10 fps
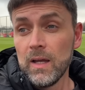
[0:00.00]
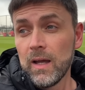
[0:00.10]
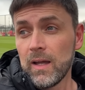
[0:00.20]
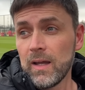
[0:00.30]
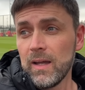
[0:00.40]

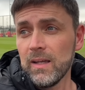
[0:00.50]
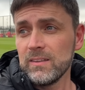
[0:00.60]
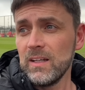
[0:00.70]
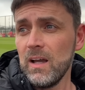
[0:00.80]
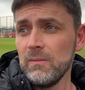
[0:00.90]

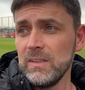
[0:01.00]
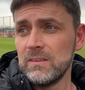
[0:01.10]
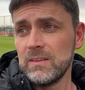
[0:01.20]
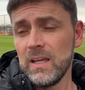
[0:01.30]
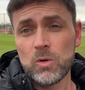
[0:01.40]
I
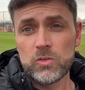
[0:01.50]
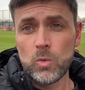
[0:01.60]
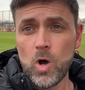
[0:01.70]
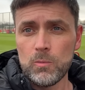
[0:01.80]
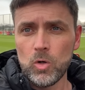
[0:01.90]
mean, it was
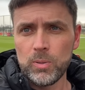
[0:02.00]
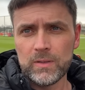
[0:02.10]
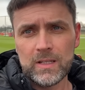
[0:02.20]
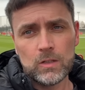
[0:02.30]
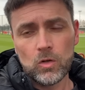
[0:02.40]
the warm-up.
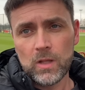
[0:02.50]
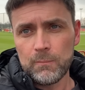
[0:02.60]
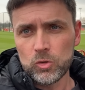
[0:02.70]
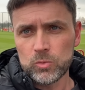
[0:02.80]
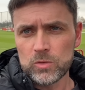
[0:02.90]
Didn't look
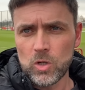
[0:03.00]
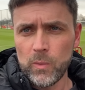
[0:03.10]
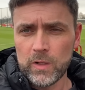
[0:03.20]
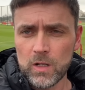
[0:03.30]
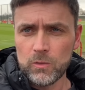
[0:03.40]
like much was
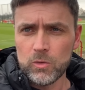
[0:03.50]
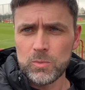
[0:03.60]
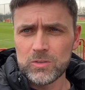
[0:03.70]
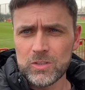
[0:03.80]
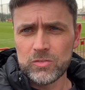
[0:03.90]
going on. There was
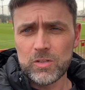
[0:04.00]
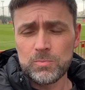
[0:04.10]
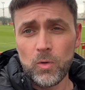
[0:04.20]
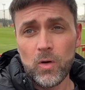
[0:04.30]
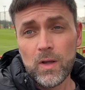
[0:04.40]
much
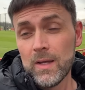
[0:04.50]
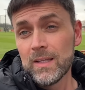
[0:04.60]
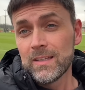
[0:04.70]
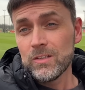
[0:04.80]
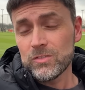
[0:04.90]
interest. But
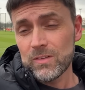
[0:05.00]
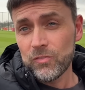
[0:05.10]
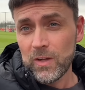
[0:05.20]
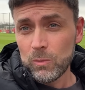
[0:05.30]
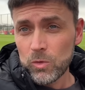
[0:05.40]
the interesting
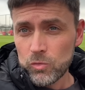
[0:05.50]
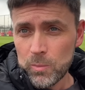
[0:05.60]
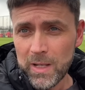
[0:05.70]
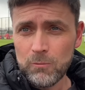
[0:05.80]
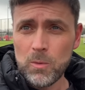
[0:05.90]
thing was
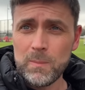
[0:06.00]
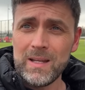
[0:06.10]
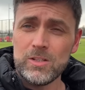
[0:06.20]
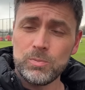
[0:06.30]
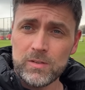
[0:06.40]
Ruben Amorims
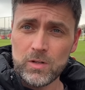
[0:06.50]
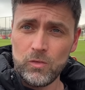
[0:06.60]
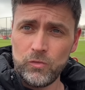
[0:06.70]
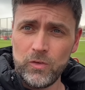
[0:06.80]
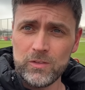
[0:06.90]
in his press
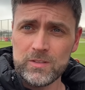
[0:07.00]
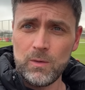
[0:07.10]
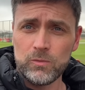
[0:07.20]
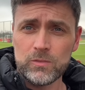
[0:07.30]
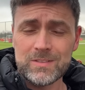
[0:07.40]
conference.
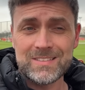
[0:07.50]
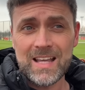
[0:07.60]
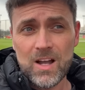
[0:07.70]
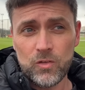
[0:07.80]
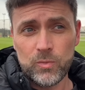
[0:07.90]
Now, to
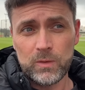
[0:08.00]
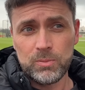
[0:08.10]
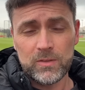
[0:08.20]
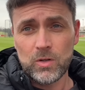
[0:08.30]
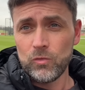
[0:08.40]
start off with the
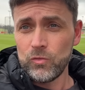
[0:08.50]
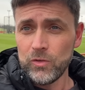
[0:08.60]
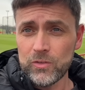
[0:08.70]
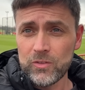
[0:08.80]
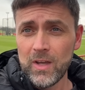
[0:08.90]
press
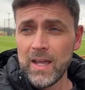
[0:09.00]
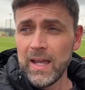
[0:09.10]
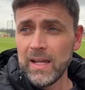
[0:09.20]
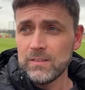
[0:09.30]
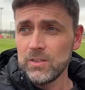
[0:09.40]
conference,
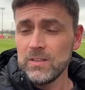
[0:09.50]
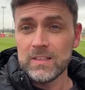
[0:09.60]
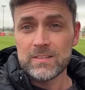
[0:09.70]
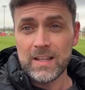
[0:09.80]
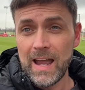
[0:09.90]
it
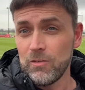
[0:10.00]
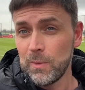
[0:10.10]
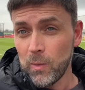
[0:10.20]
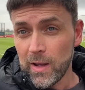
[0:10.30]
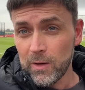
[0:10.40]
turned into the Harry
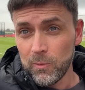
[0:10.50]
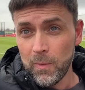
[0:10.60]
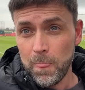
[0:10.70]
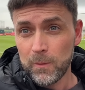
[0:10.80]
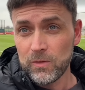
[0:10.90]
Maguire
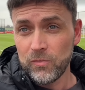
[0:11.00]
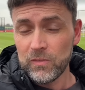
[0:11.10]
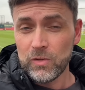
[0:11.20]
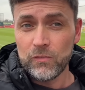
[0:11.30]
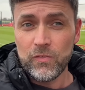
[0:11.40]
one. Because I
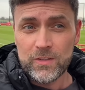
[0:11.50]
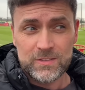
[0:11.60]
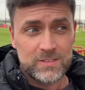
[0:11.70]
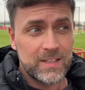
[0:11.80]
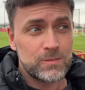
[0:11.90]
think for the
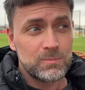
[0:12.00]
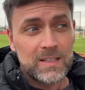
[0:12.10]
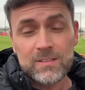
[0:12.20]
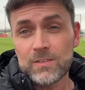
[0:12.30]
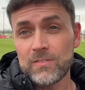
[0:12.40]
first 6
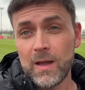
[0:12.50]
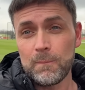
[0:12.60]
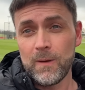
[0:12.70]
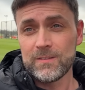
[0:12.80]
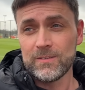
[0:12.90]
minutes of
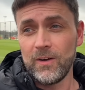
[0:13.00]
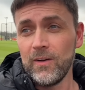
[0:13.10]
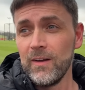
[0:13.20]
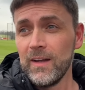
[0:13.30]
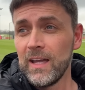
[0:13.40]
that
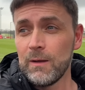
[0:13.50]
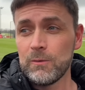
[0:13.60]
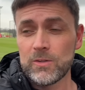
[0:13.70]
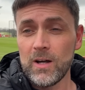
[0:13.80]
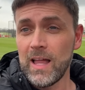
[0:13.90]
presser, it
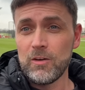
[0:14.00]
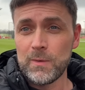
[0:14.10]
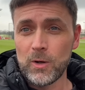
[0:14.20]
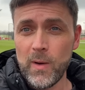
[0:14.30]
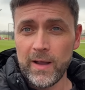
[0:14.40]
was all Harry
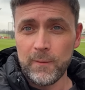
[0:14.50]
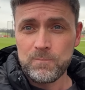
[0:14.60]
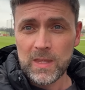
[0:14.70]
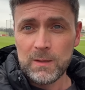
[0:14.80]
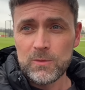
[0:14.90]
Maguire.
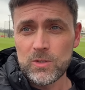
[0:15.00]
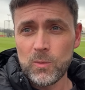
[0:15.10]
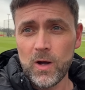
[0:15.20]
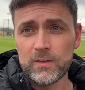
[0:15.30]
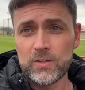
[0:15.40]
He was the
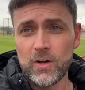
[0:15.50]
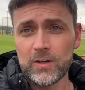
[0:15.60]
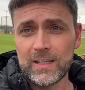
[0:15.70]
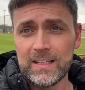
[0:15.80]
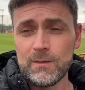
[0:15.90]
one
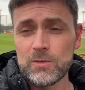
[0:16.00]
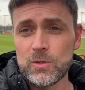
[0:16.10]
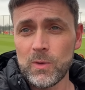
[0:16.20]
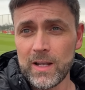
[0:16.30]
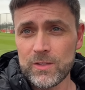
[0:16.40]
talking. He was
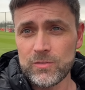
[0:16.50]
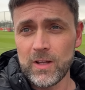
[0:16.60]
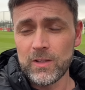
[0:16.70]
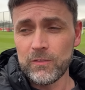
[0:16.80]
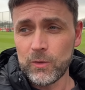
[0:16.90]
the one
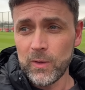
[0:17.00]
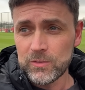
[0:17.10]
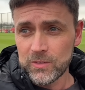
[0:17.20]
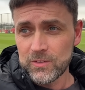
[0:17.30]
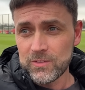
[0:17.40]
answering all of the
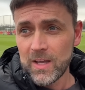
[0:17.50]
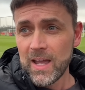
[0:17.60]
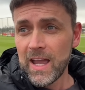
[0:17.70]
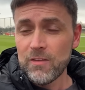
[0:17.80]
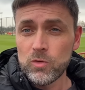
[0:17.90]
questions.
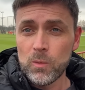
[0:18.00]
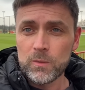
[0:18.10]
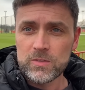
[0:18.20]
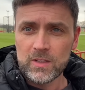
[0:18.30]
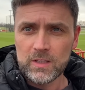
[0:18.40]
Everyone
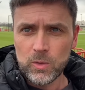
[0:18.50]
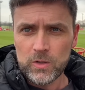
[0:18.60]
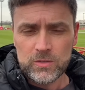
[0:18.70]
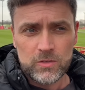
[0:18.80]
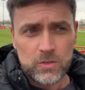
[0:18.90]
was sending
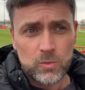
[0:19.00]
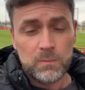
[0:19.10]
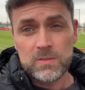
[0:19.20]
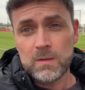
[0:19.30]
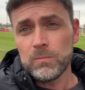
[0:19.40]
questions to
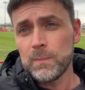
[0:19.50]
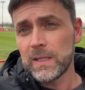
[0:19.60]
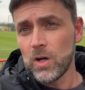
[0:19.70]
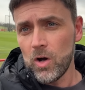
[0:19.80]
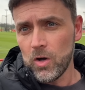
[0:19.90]
him simply
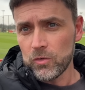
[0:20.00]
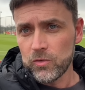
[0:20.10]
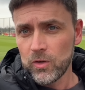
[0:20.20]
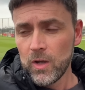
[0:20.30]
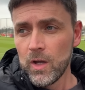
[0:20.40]

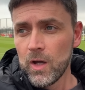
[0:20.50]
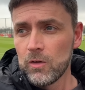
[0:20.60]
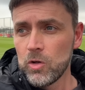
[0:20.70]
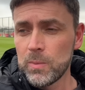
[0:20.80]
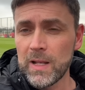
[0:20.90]
because
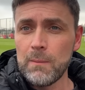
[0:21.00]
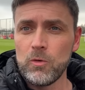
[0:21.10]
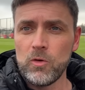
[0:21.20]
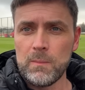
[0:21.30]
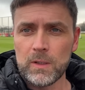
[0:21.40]
Ruben
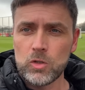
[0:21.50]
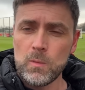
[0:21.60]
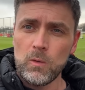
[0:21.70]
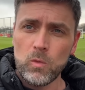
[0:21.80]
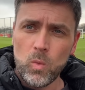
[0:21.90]
Amorims had
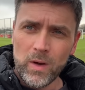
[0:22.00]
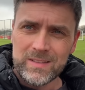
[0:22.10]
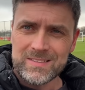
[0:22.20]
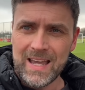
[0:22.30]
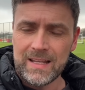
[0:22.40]
come out with what
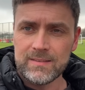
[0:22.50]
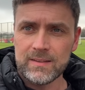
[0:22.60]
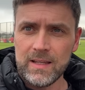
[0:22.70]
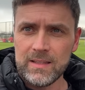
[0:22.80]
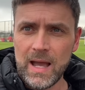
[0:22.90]
he said
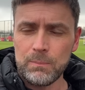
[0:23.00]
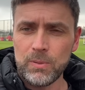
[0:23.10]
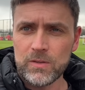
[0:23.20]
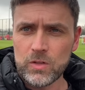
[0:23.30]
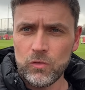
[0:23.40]
in that
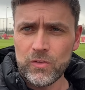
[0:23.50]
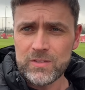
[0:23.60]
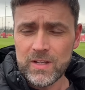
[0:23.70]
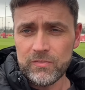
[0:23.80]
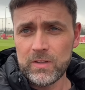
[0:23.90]
press
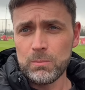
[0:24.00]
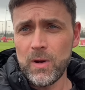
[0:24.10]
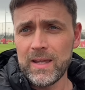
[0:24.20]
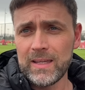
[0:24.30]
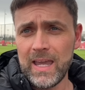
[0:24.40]
conference after the
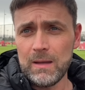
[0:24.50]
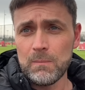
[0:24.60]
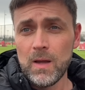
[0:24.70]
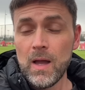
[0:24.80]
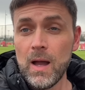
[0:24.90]
Brighton
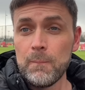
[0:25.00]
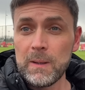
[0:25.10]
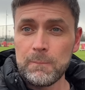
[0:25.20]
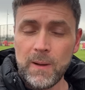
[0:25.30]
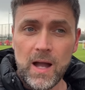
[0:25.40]
game.
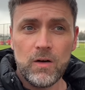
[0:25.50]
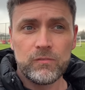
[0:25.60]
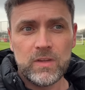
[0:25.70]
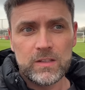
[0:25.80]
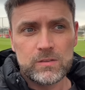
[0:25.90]
Being part
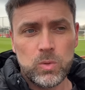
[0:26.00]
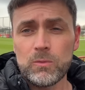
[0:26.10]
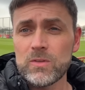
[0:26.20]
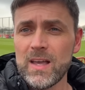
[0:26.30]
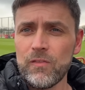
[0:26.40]
of this,
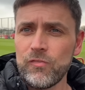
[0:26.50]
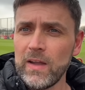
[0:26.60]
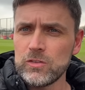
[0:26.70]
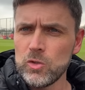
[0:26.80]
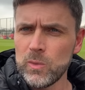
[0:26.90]
how does that
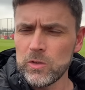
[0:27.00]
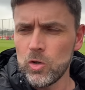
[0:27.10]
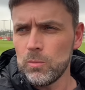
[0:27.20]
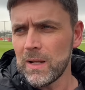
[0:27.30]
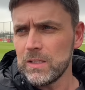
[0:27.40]
affect you when
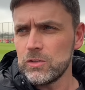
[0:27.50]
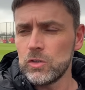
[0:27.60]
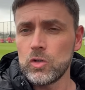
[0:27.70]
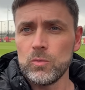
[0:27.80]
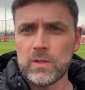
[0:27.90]
your
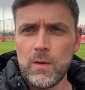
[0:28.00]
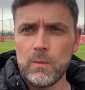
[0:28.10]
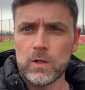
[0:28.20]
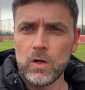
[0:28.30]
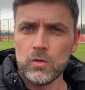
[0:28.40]
manager comes
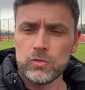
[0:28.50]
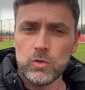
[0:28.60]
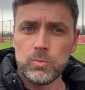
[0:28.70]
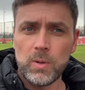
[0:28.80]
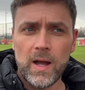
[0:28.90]
out and calls
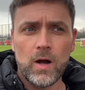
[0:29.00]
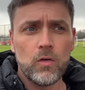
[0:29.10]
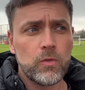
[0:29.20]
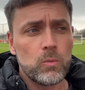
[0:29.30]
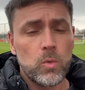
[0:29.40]
you part
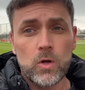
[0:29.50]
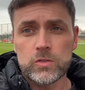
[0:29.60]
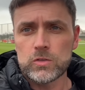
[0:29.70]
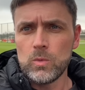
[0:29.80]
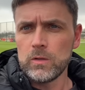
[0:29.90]
of the
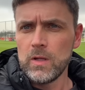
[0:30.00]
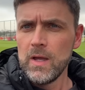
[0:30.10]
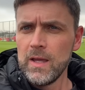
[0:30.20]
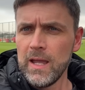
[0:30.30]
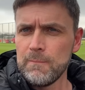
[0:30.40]
worst squad
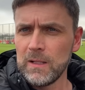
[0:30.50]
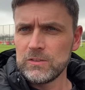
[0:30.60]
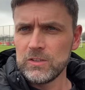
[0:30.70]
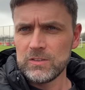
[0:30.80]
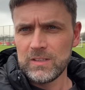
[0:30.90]
in
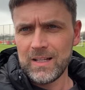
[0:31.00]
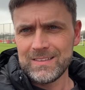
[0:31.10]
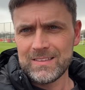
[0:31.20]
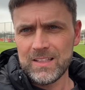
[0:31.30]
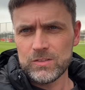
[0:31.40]
Manchester
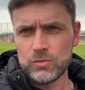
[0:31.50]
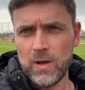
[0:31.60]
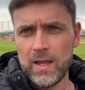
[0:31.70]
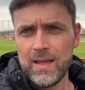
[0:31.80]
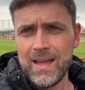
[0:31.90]
United's
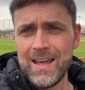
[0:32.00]
history?